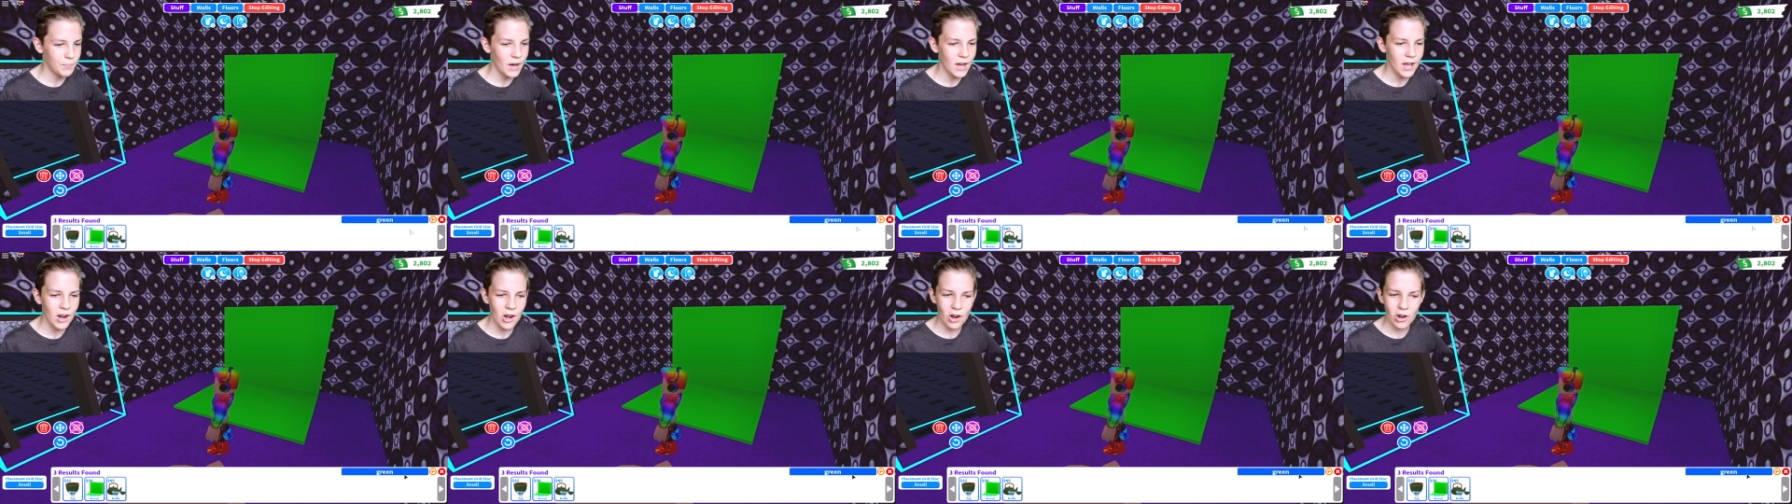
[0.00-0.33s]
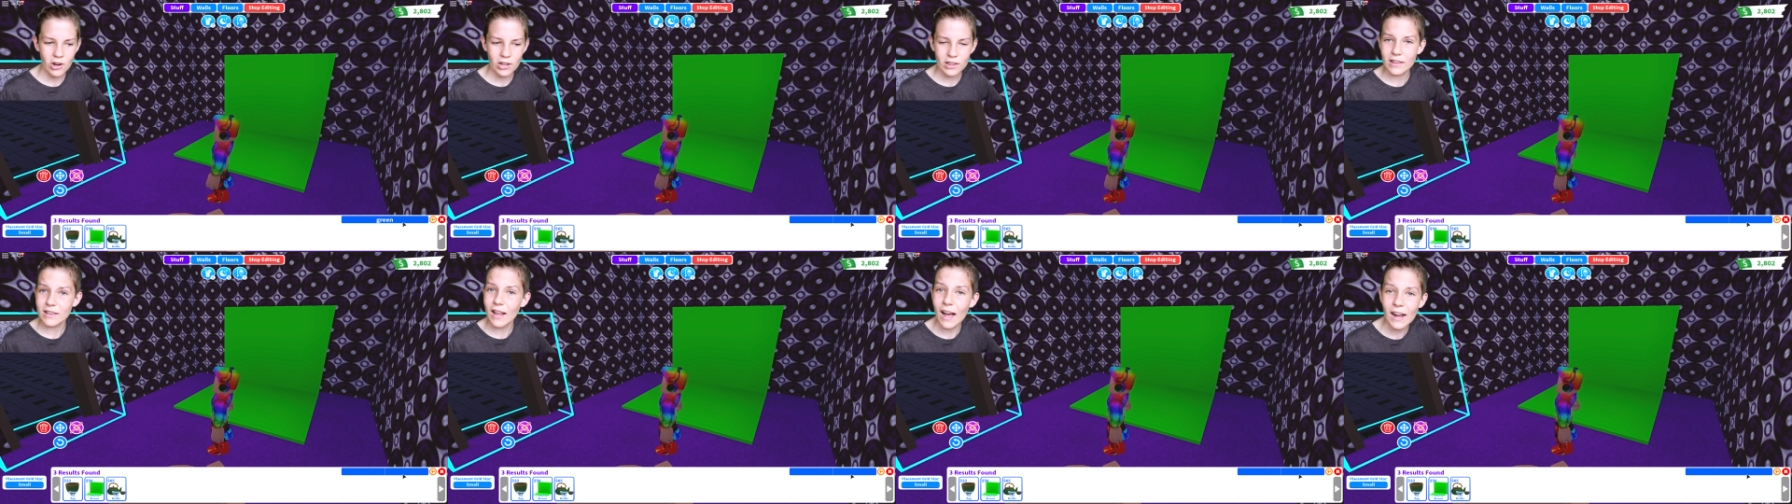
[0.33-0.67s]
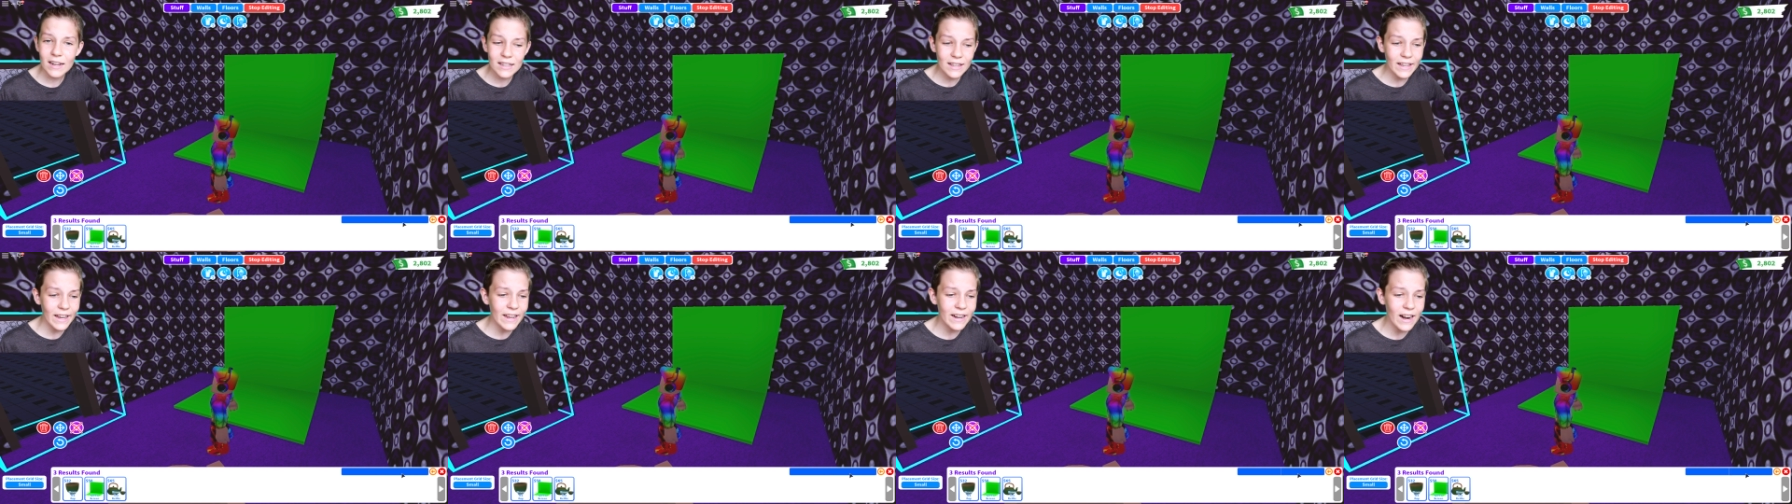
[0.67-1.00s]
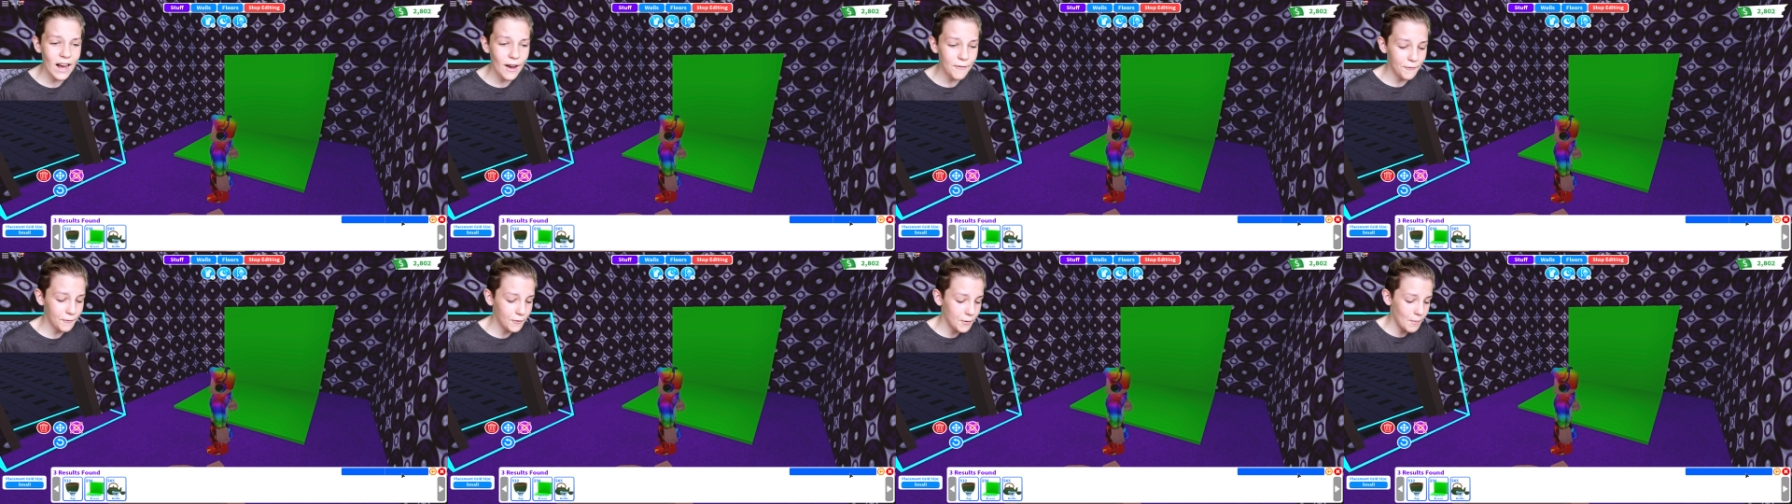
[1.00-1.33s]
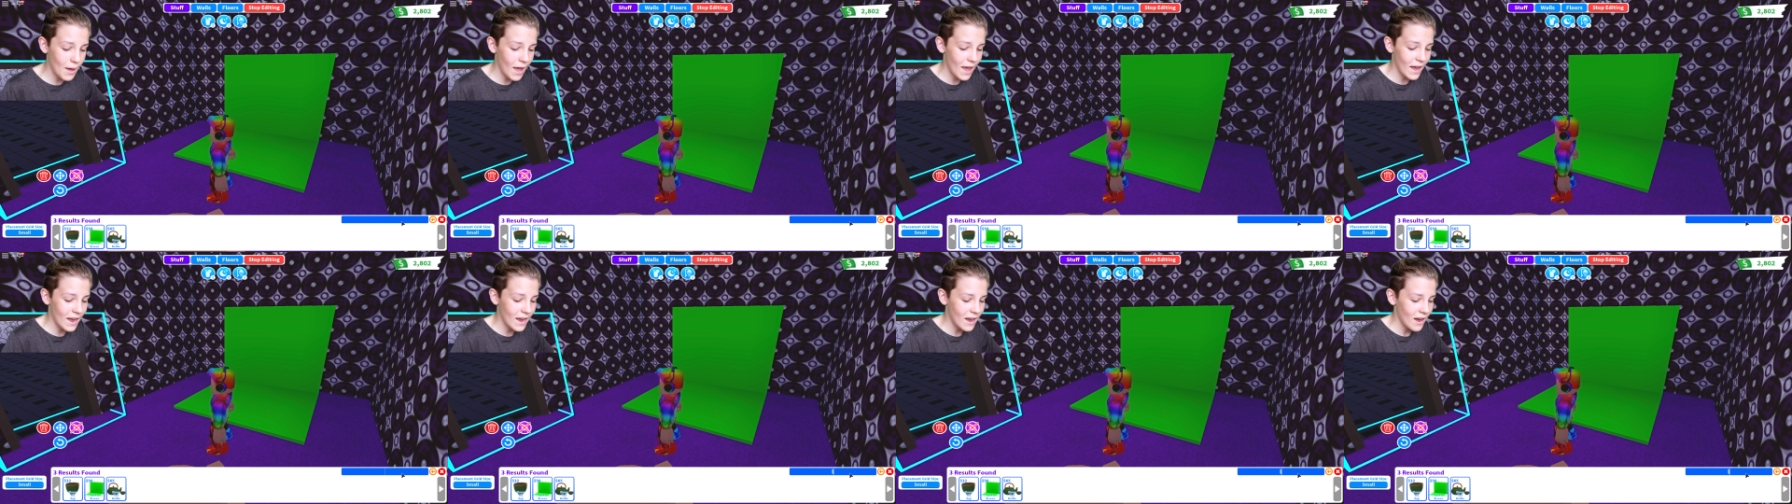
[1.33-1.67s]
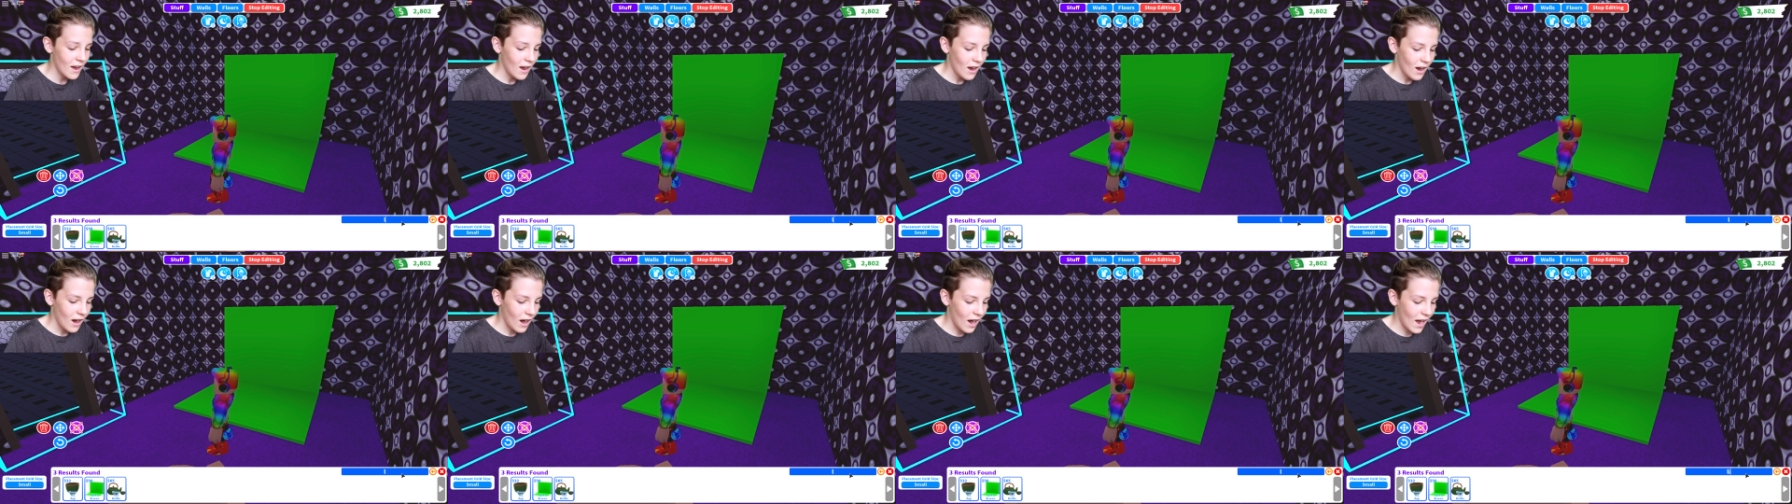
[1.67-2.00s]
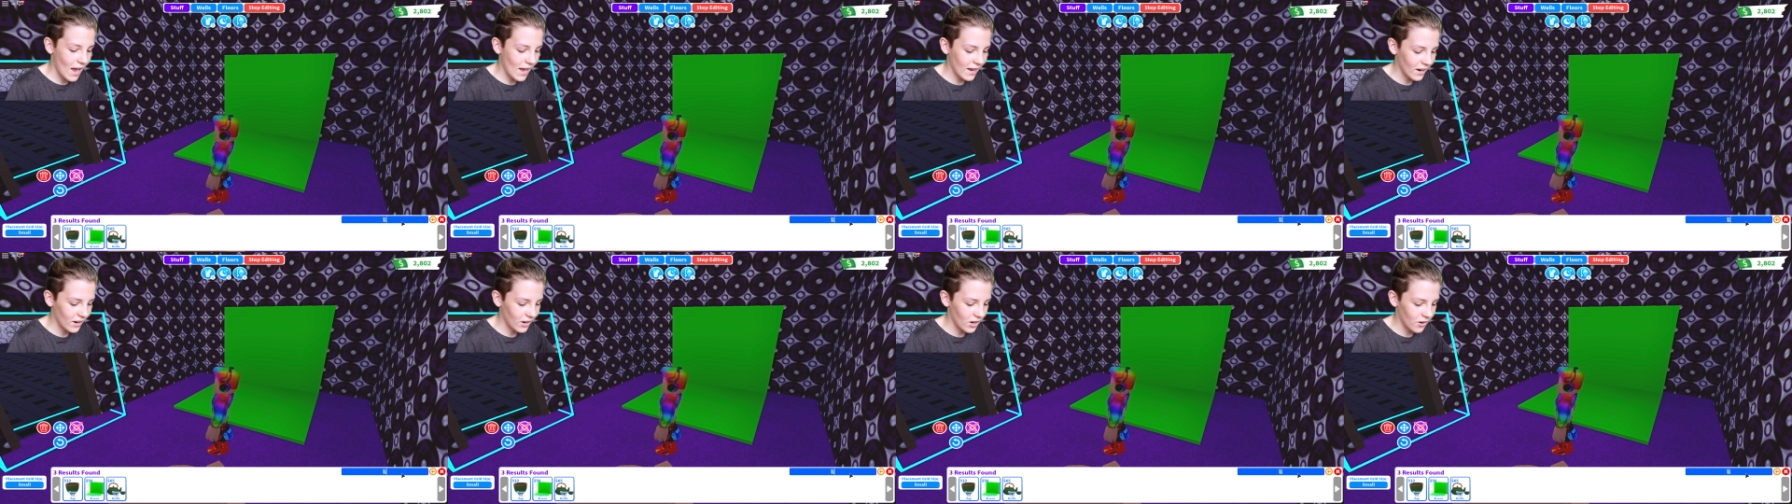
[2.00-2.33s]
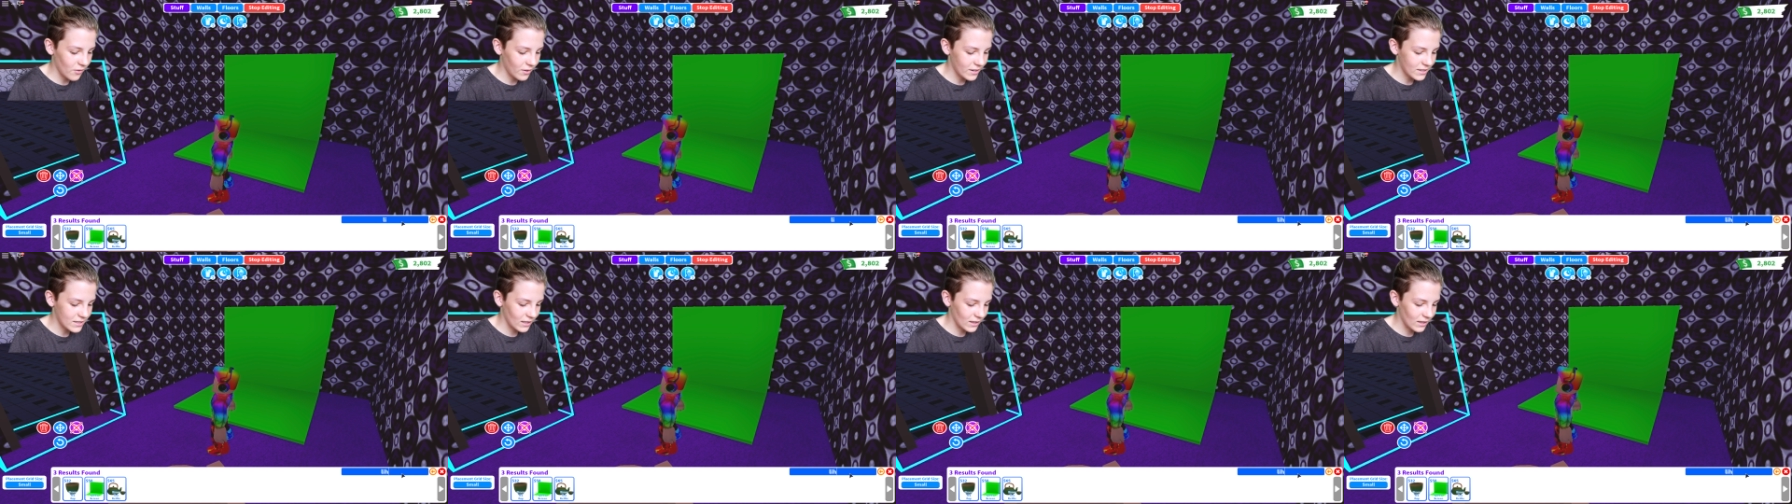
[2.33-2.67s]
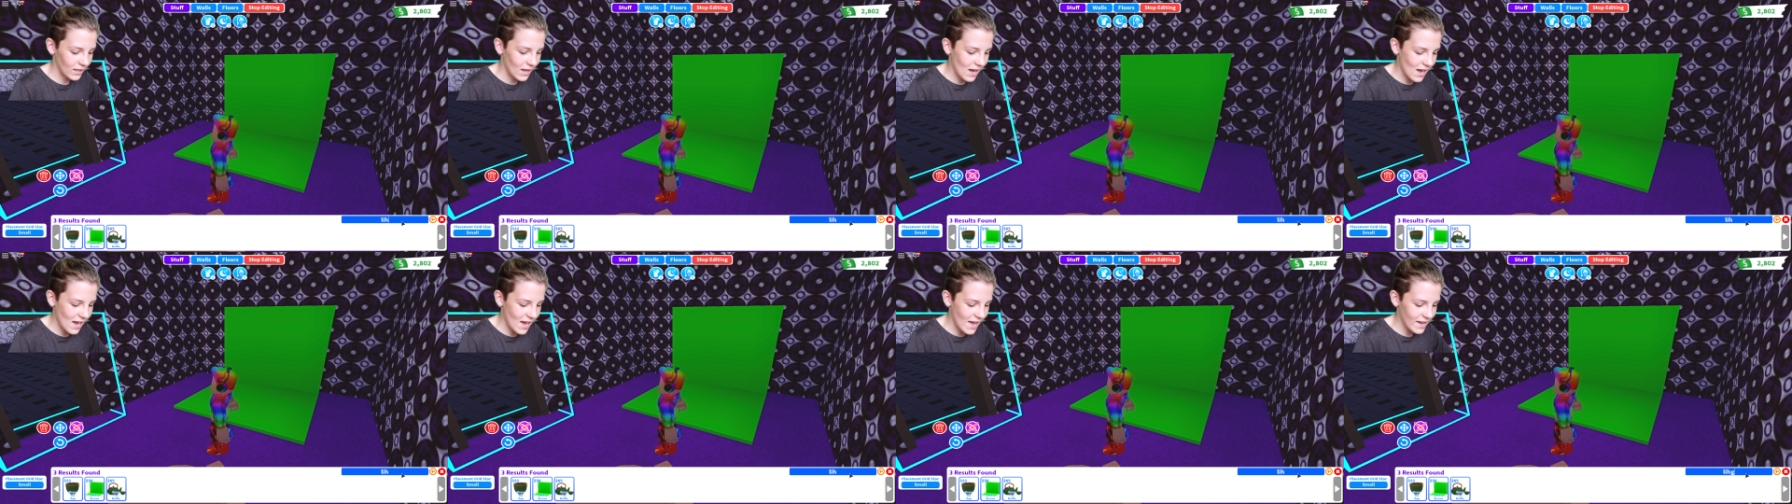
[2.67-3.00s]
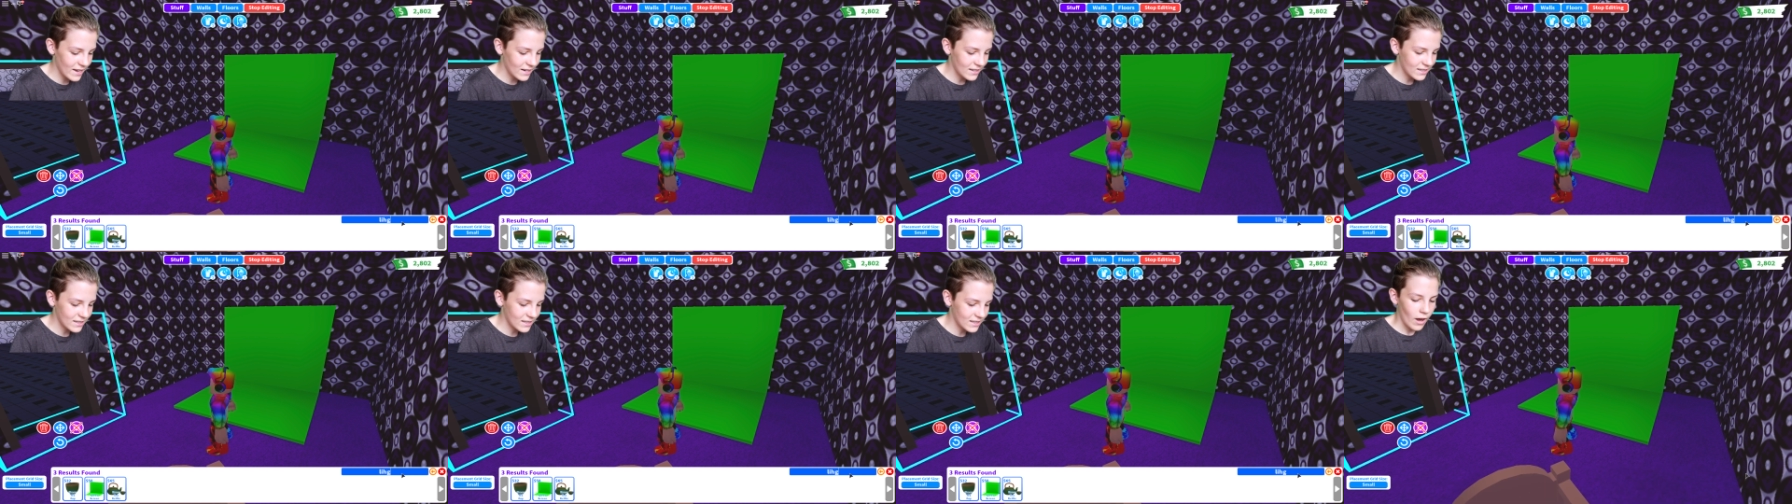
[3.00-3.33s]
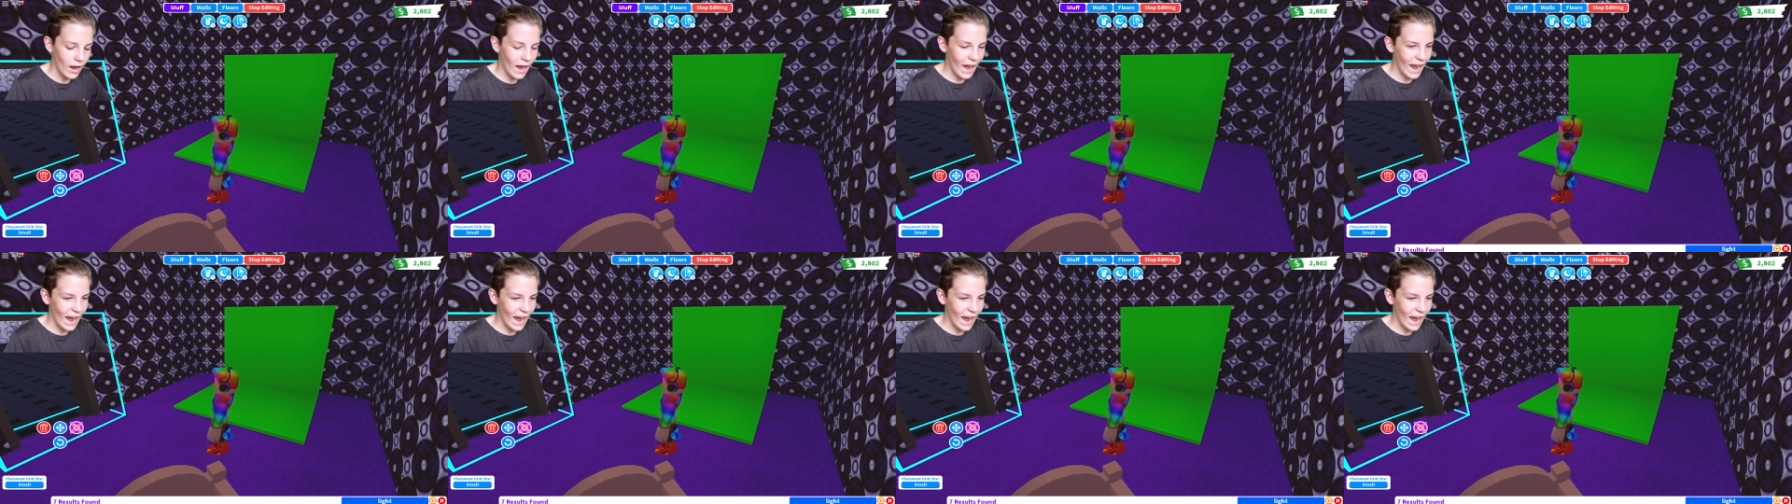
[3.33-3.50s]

but luckily enough for me, I can go into light.